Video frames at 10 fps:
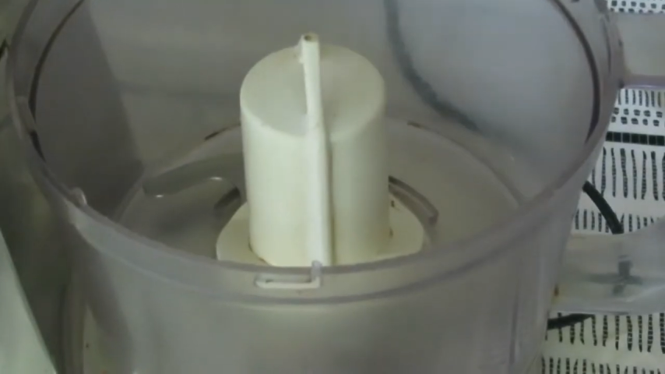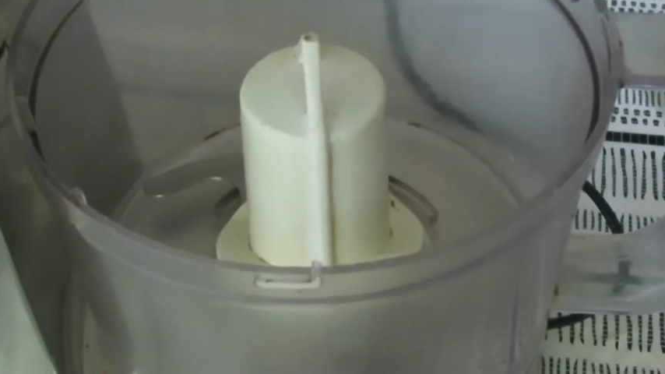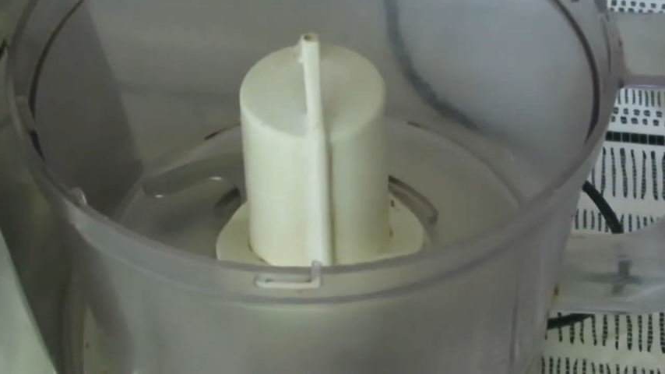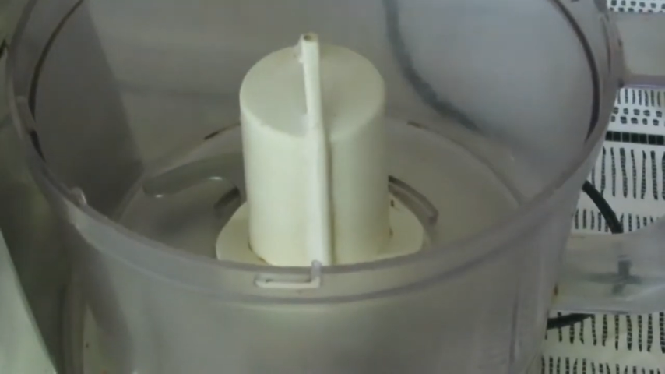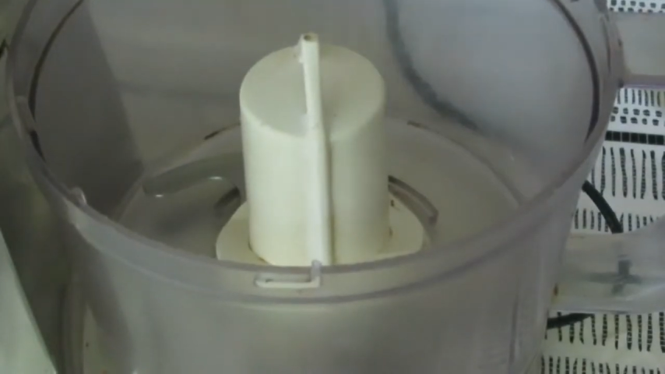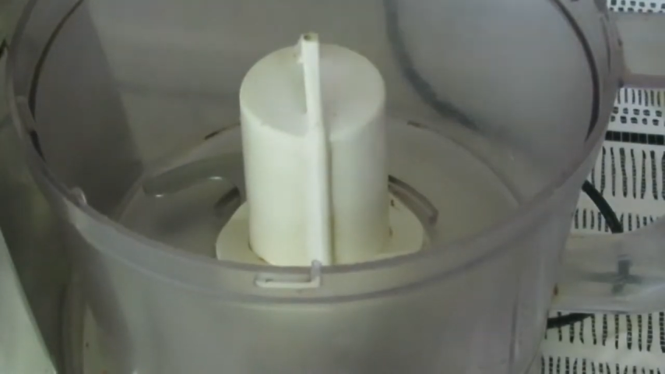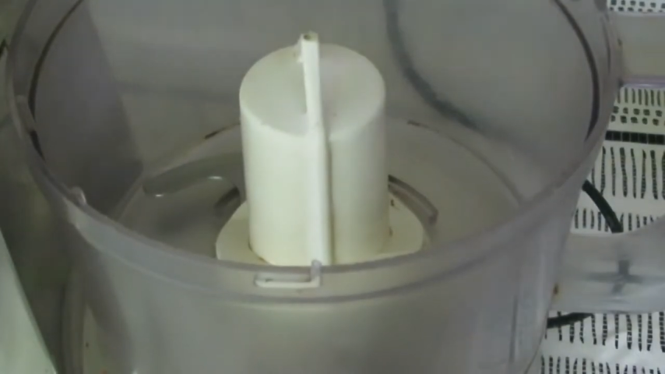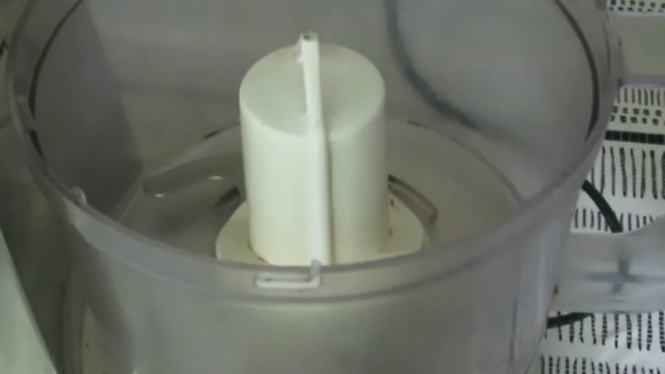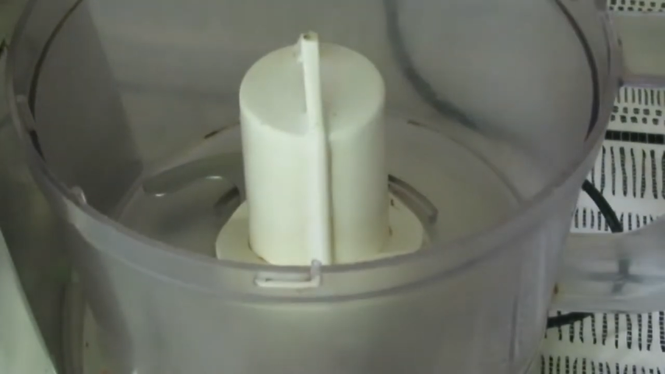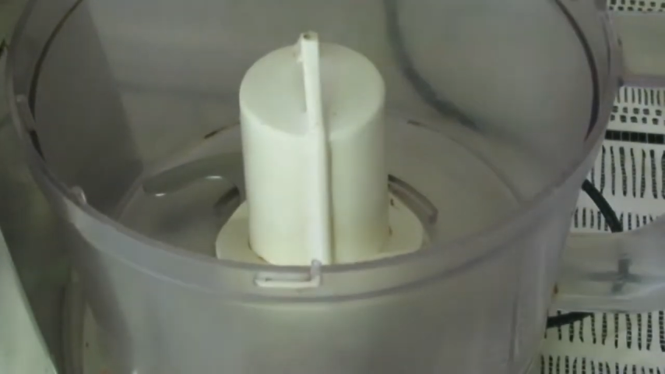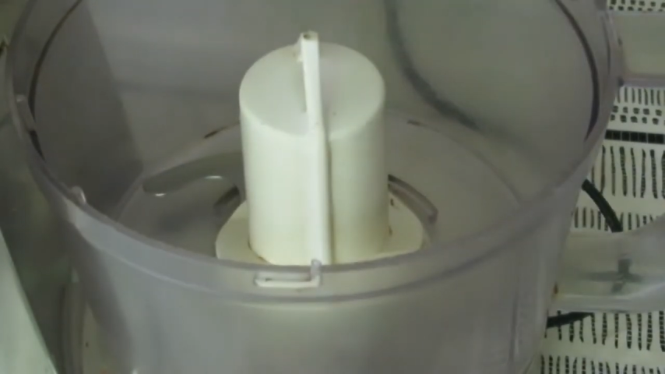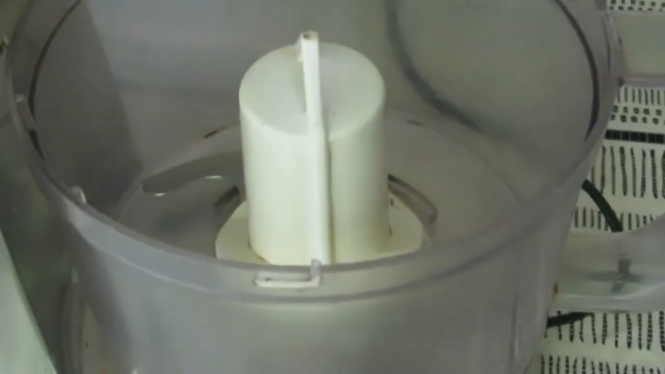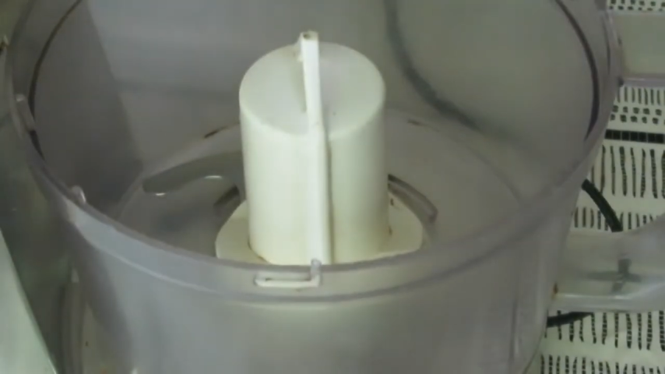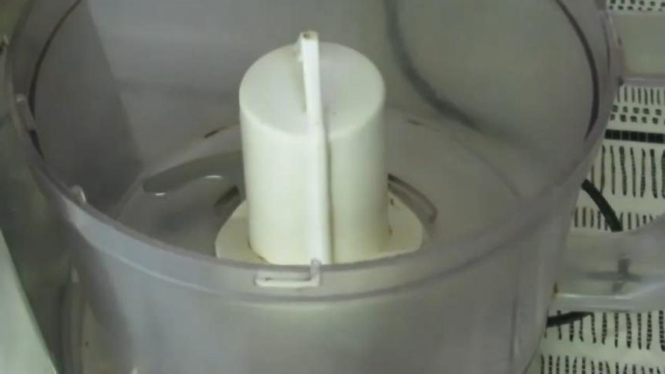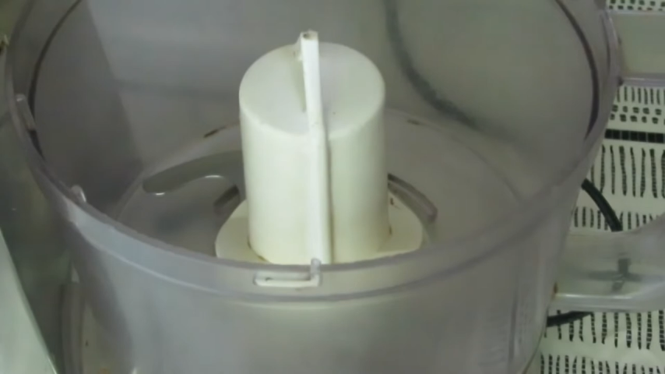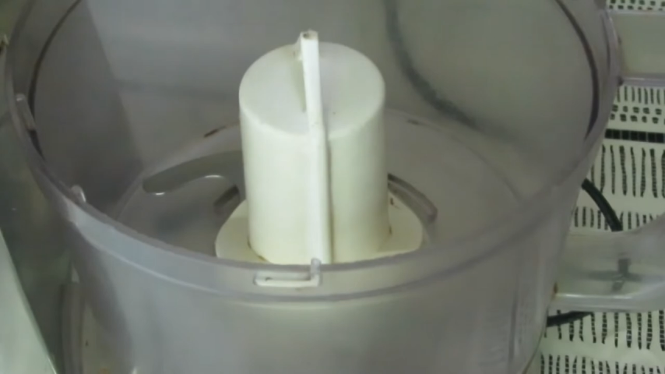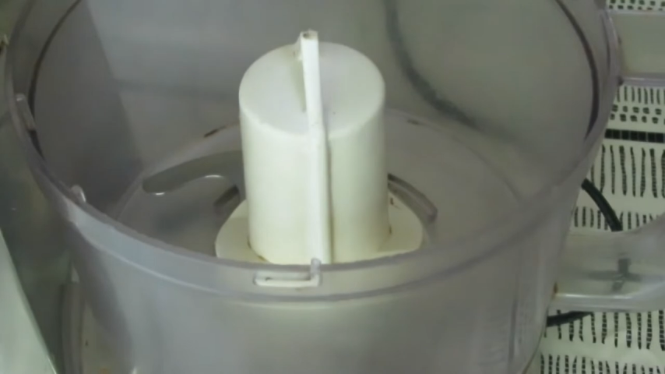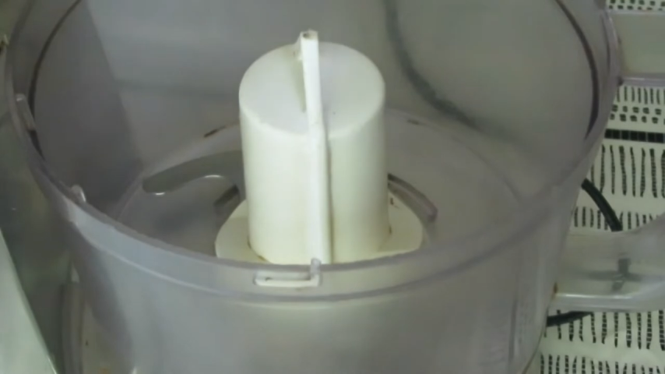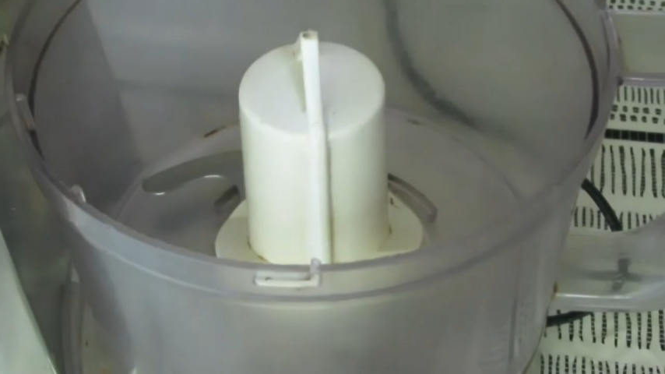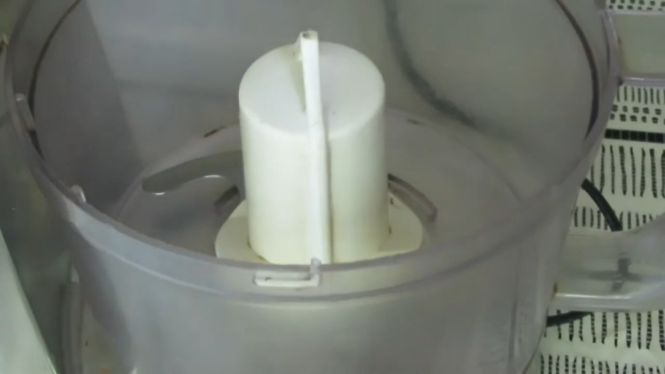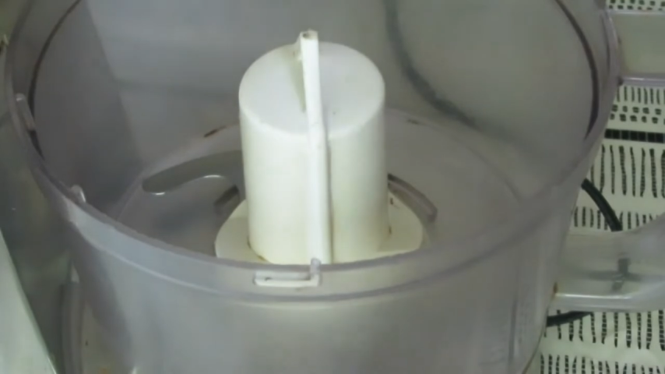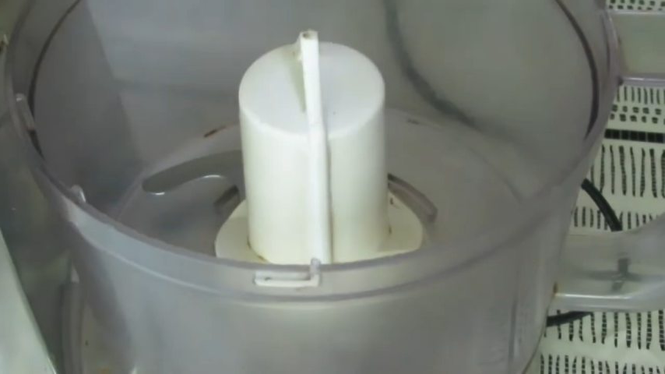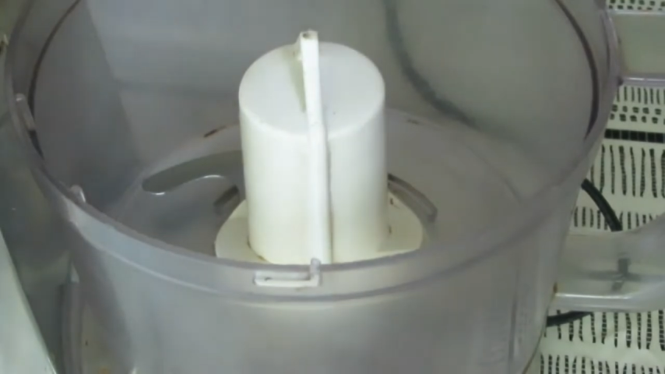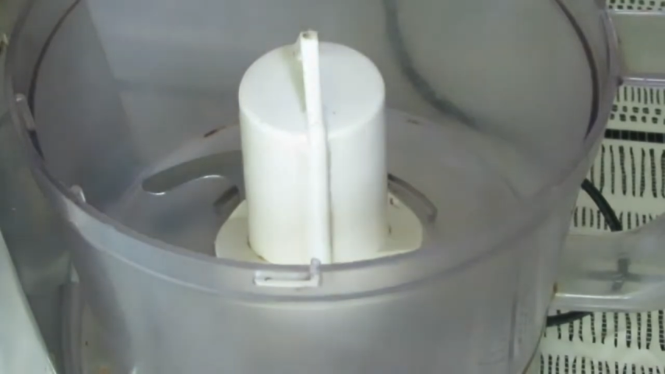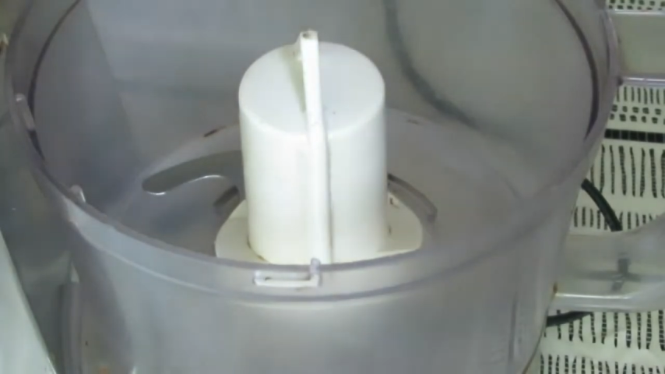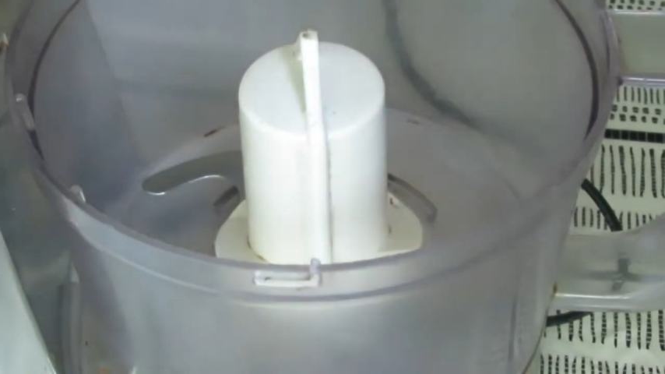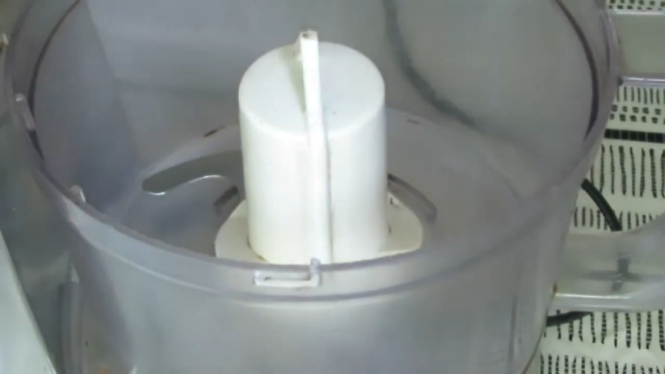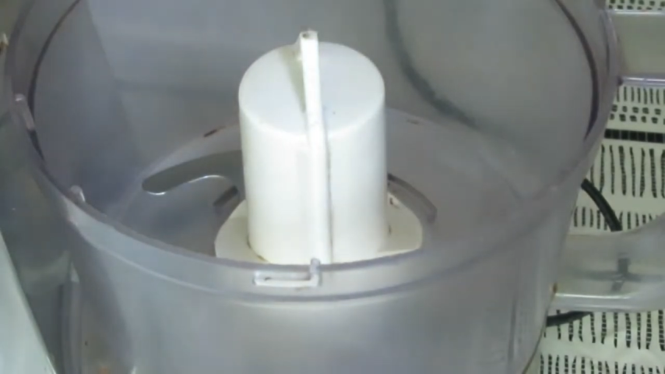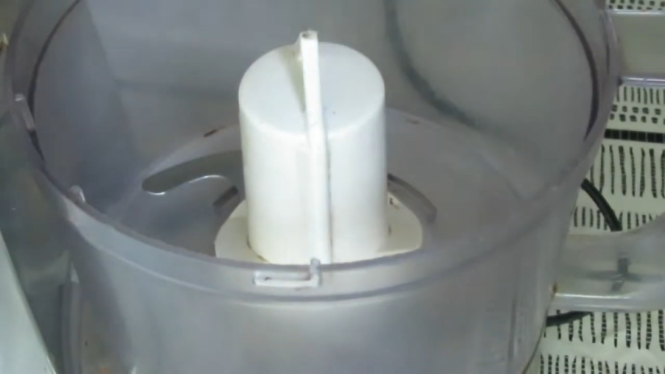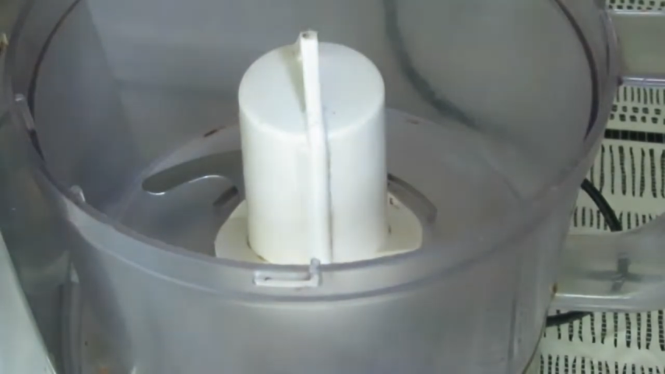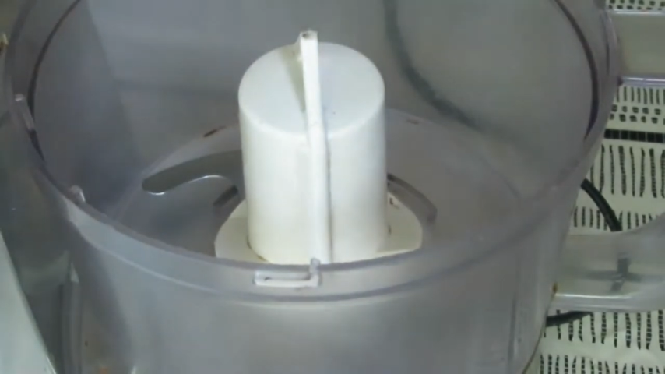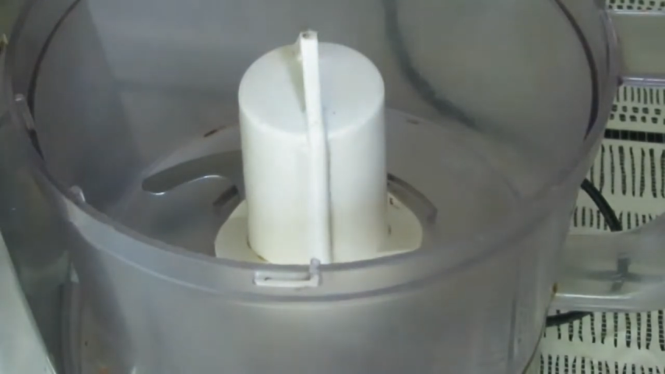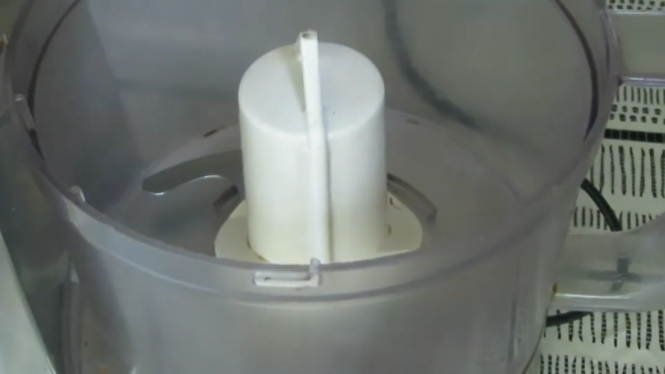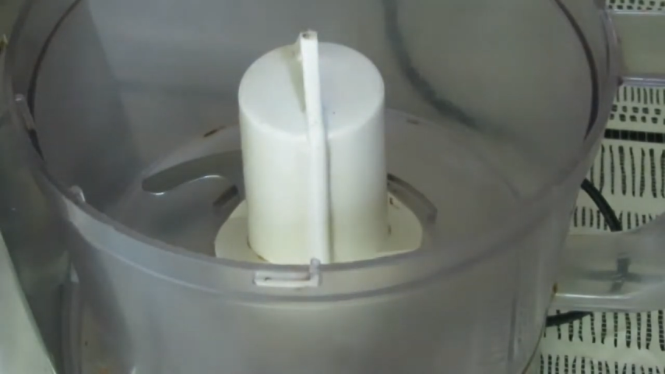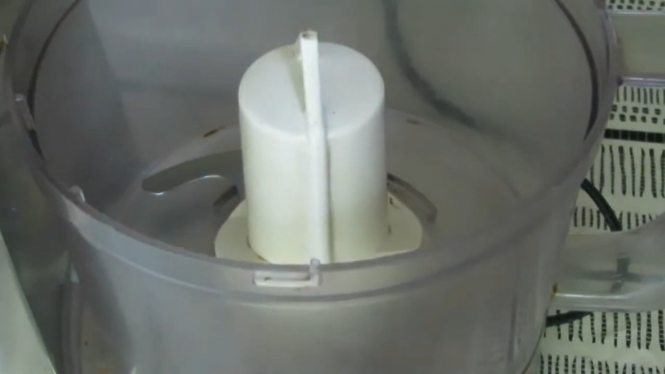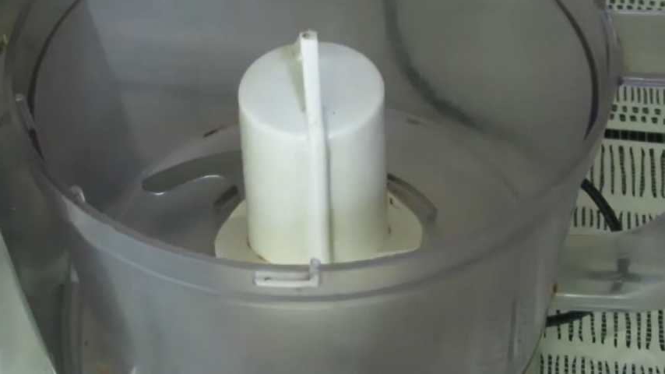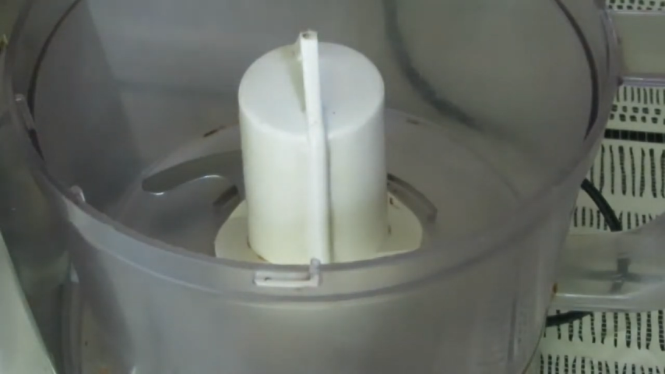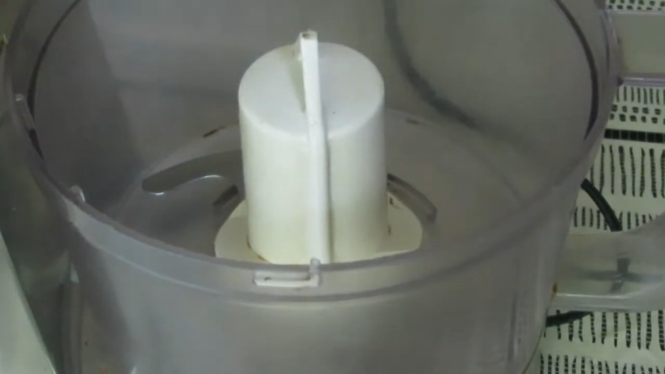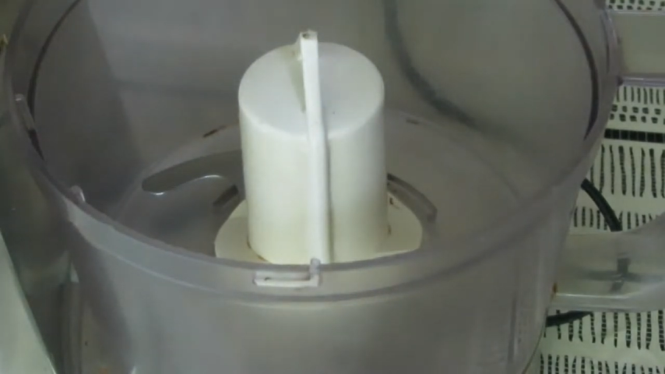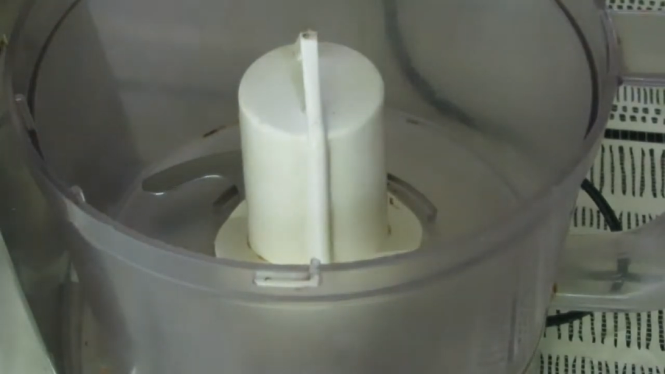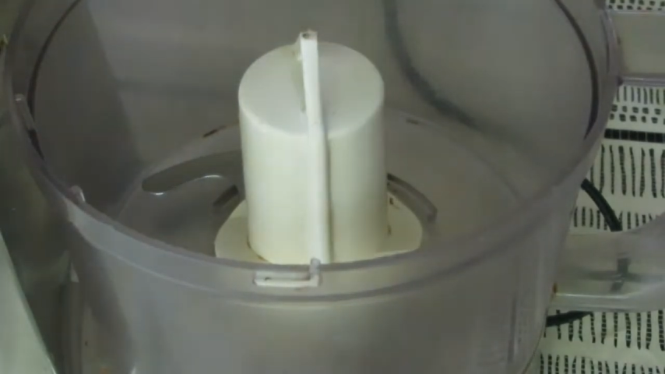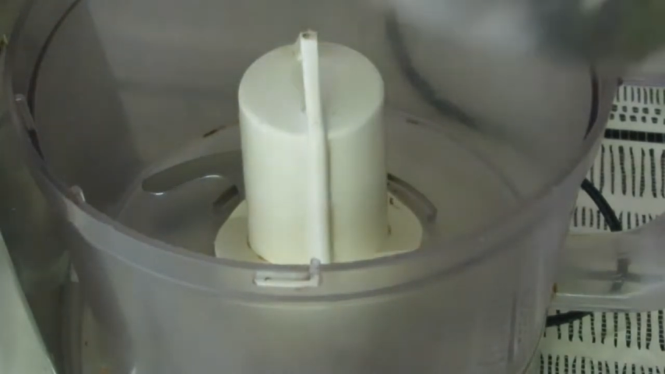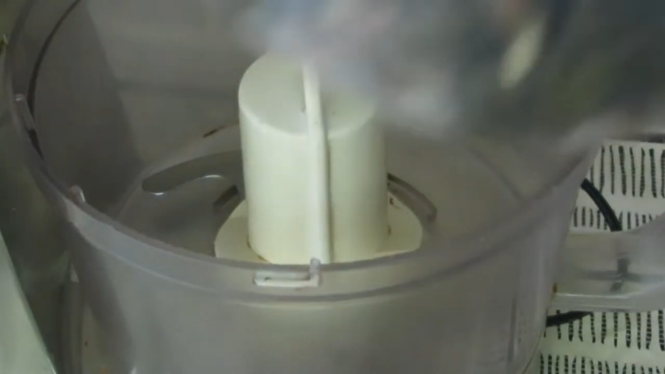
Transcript: Nobody's mouth can be seen.